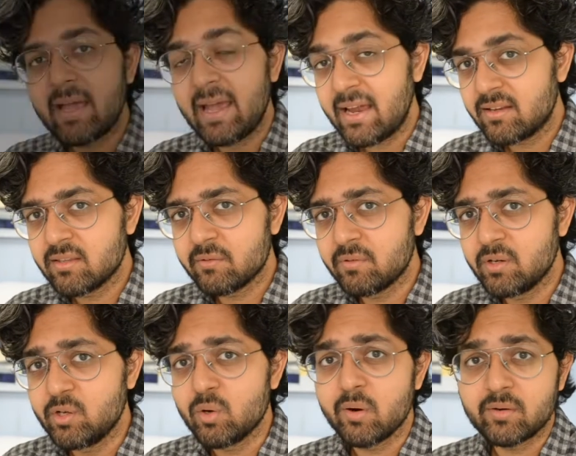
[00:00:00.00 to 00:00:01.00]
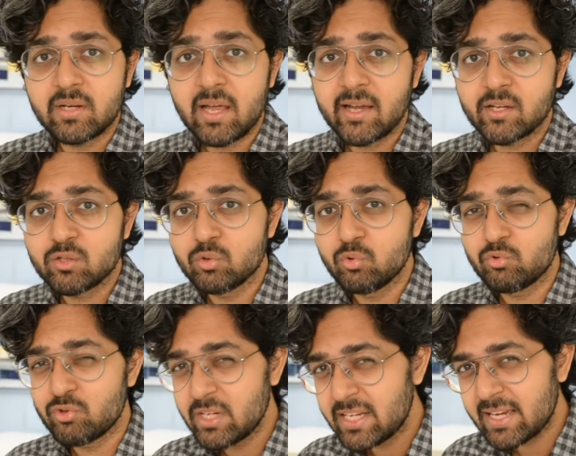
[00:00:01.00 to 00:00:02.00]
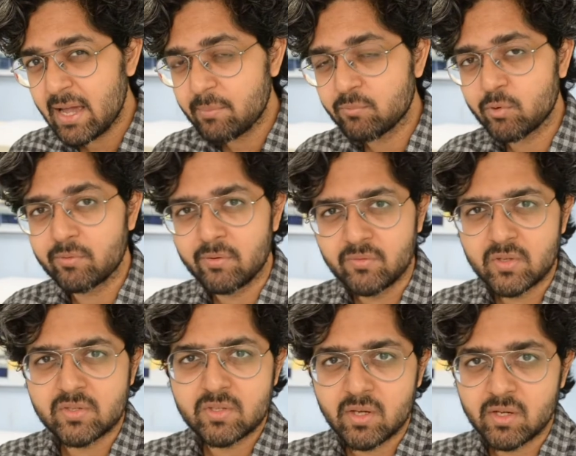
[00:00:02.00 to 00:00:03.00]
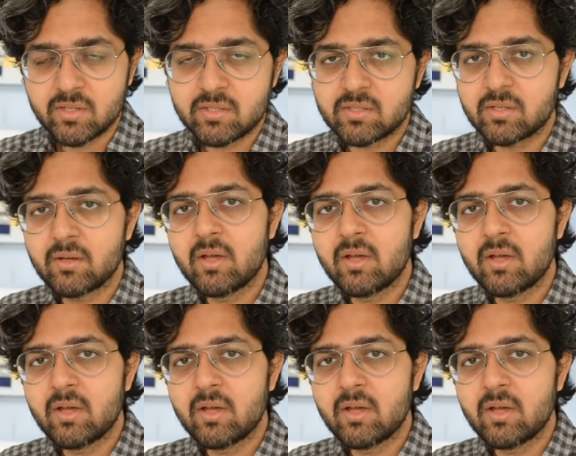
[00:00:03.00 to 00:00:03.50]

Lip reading: end the video, I'd like to recap what we've discussed.